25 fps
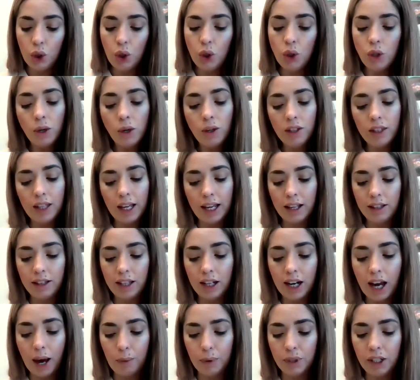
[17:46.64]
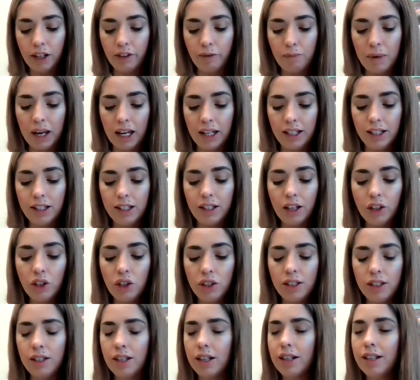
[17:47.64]
Do you think that I would have made
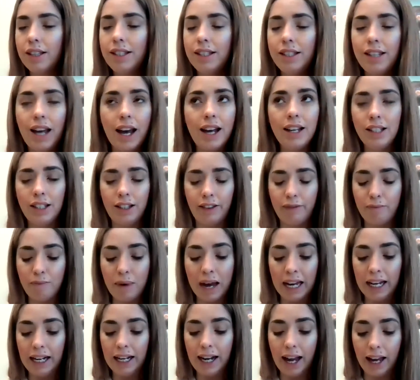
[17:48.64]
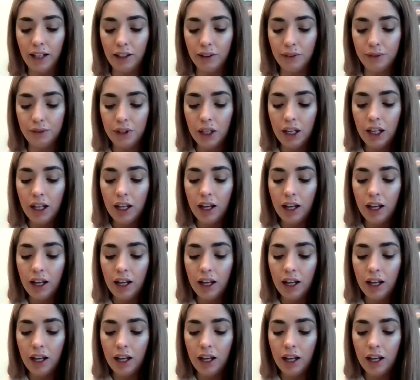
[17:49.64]
such success of my life